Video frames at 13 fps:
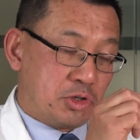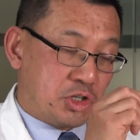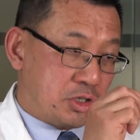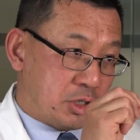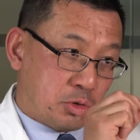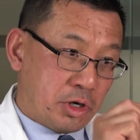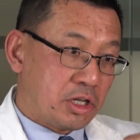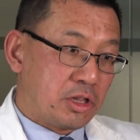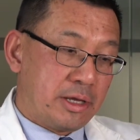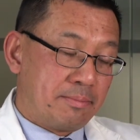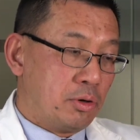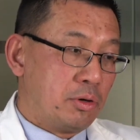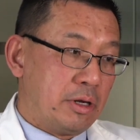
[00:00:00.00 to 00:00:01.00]

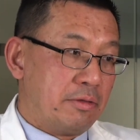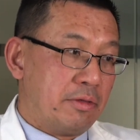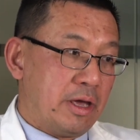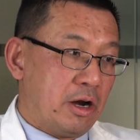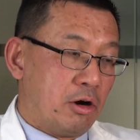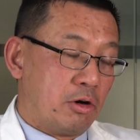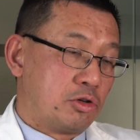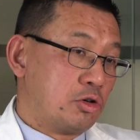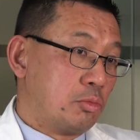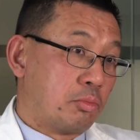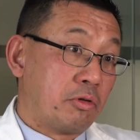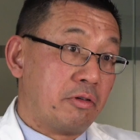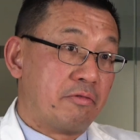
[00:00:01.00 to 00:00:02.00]
strictly put in there to
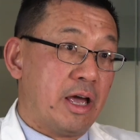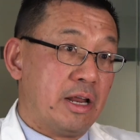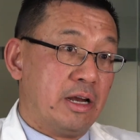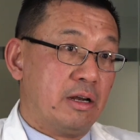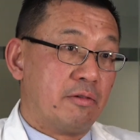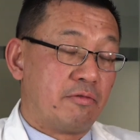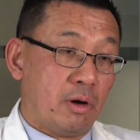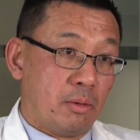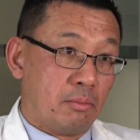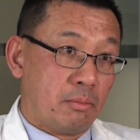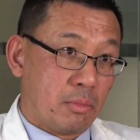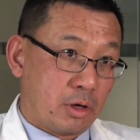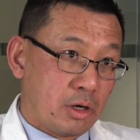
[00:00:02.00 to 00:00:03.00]
prevent it
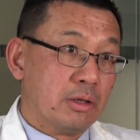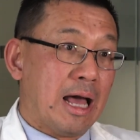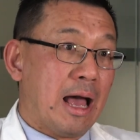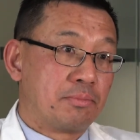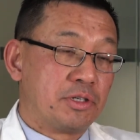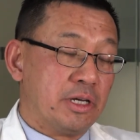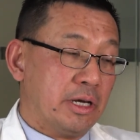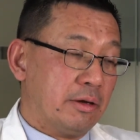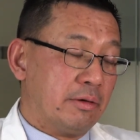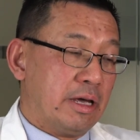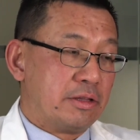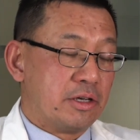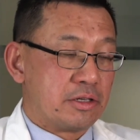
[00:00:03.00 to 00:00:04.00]
from collapsing.
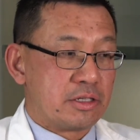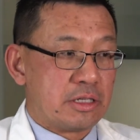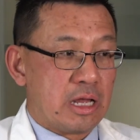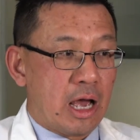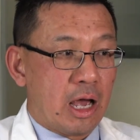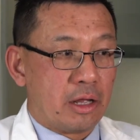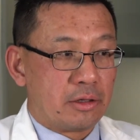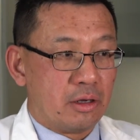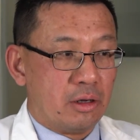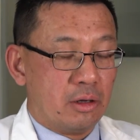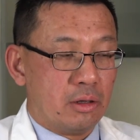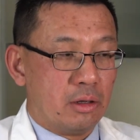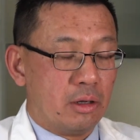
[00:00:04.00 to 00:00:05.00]
It does not
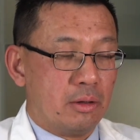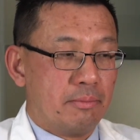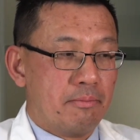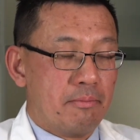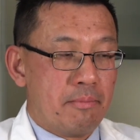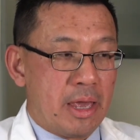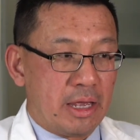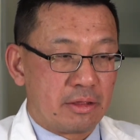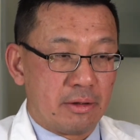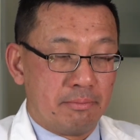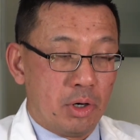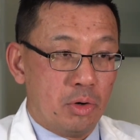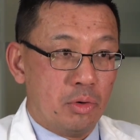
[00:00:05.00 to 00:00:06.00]
make
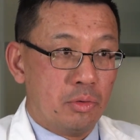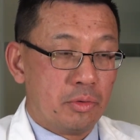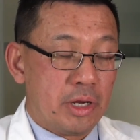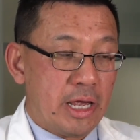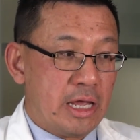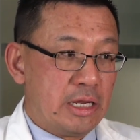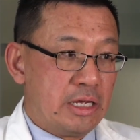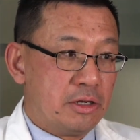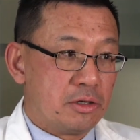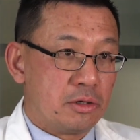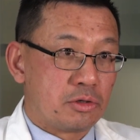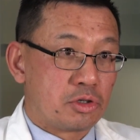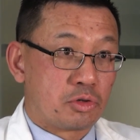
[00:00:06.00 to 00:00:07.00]
the bone
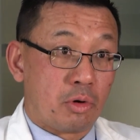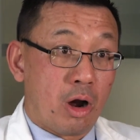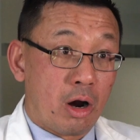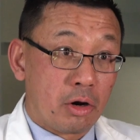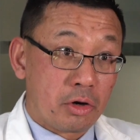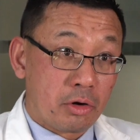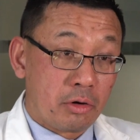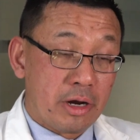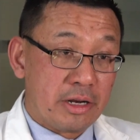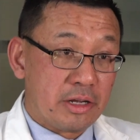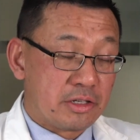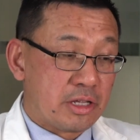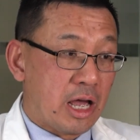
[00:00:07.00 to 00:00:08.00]
any stronger.
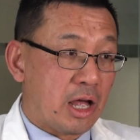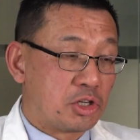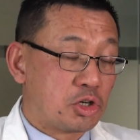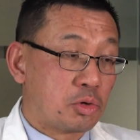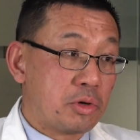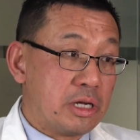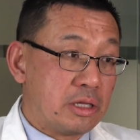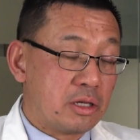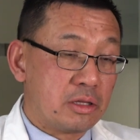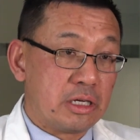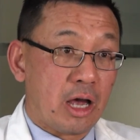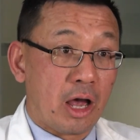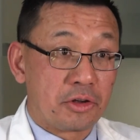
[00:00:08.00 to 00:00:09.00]
It does not
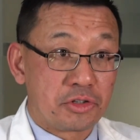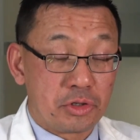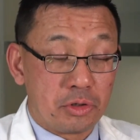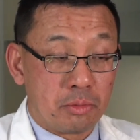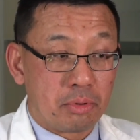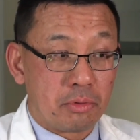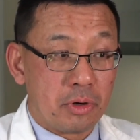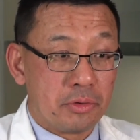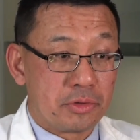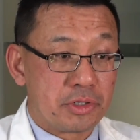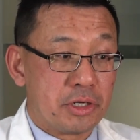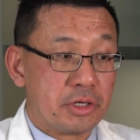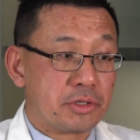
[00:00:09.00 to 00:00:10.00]
treat the
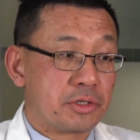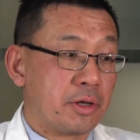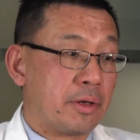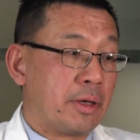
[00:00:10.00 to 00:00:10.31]
osteoporosis.